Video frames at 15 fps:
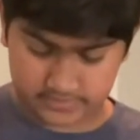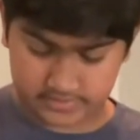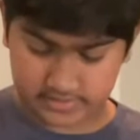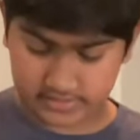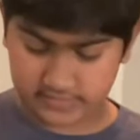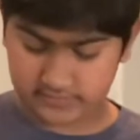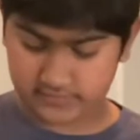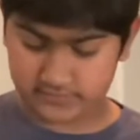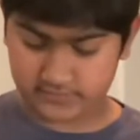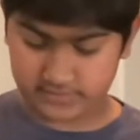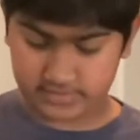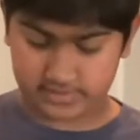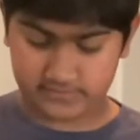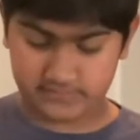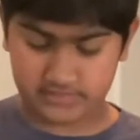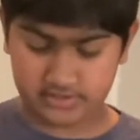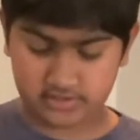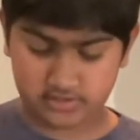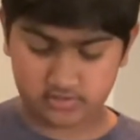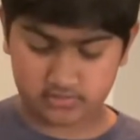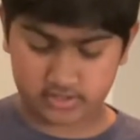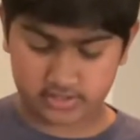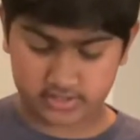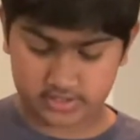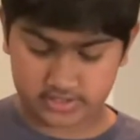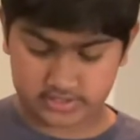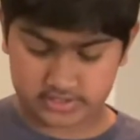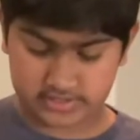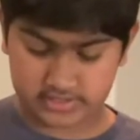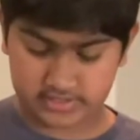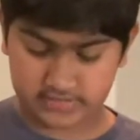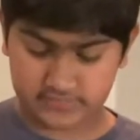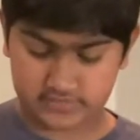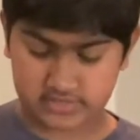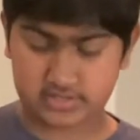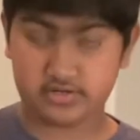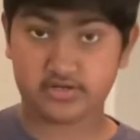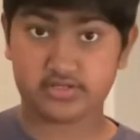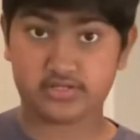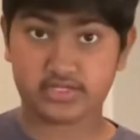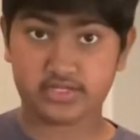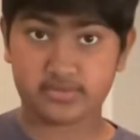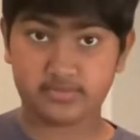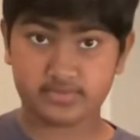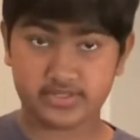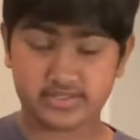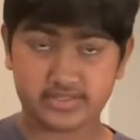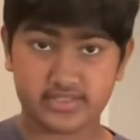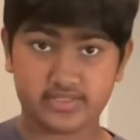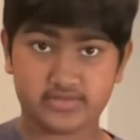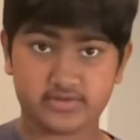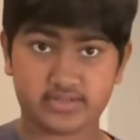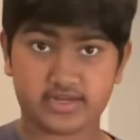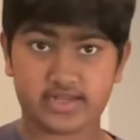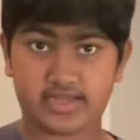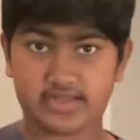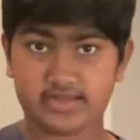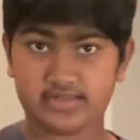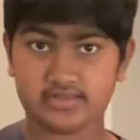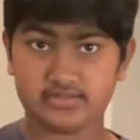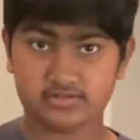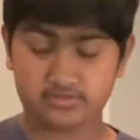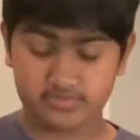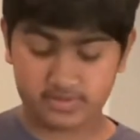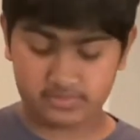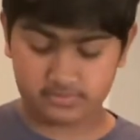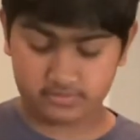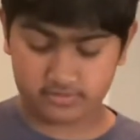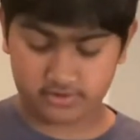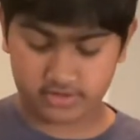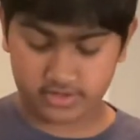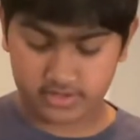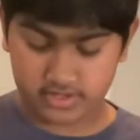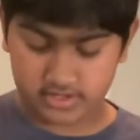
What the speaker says: if that vinegar water isn't enough to curdle it completely, you can add a little bit more